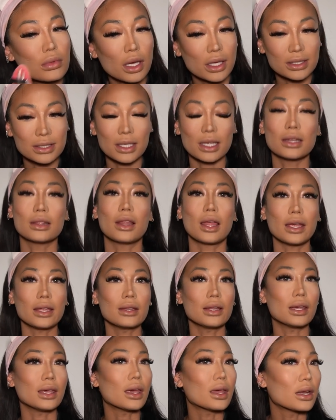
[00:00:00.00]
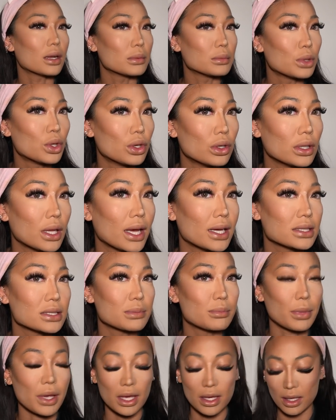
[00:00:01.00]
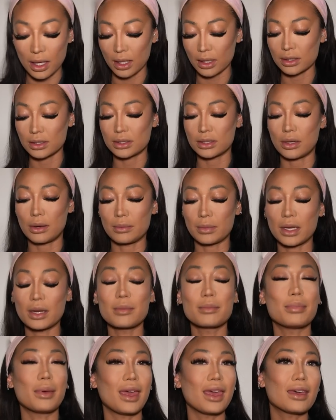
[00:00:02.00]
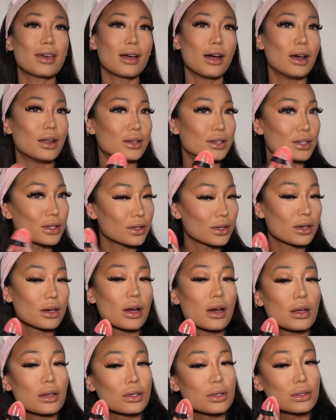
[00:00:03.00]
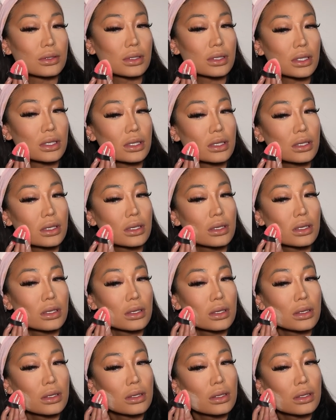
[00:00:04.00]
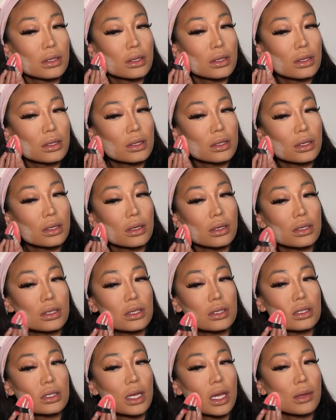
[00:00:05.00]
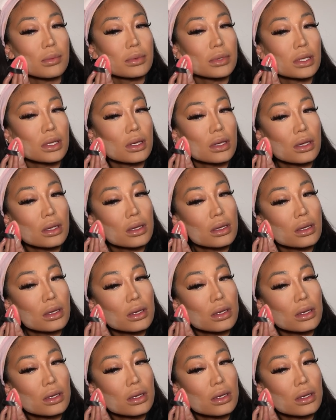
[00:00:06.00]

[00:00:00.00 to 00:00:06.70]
I said lightly and I'm whole ass baking. So I'm gonna bake under the contour so it shapes it.